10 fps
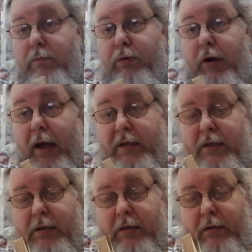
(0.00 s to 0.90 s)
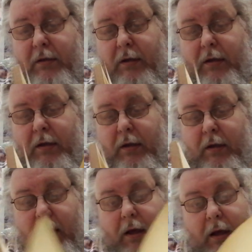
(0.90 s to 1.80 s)
Press,
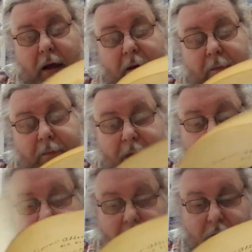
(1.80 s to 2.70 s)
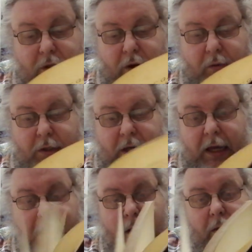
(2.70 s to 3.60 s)
um, and there's no
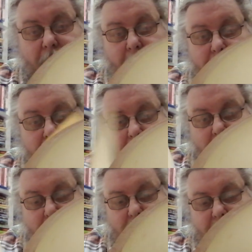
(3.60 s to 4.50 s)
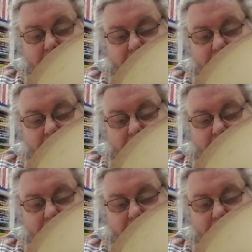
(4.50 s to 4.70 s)
date on publication.